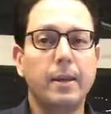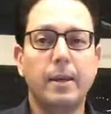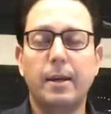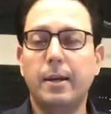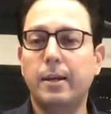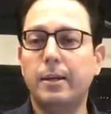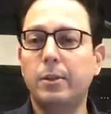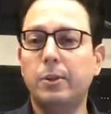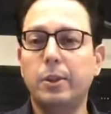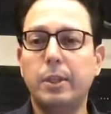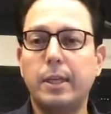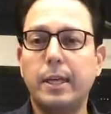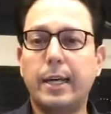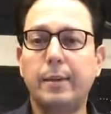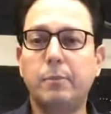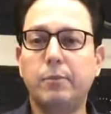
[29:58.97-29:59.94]
uh, during the
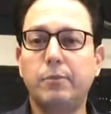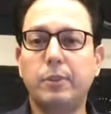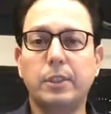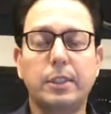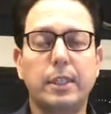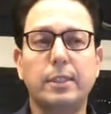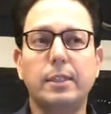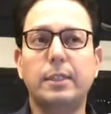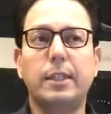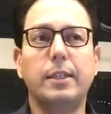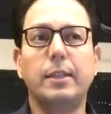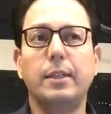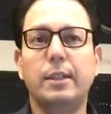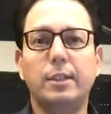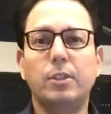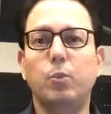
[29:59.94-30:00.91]
time of the
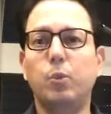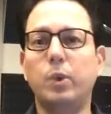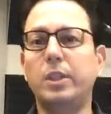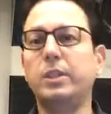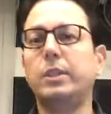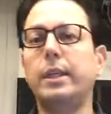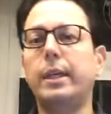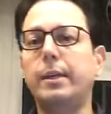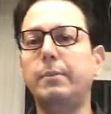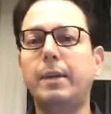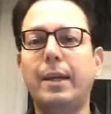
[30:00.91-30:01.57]
sunset, it's the worst time.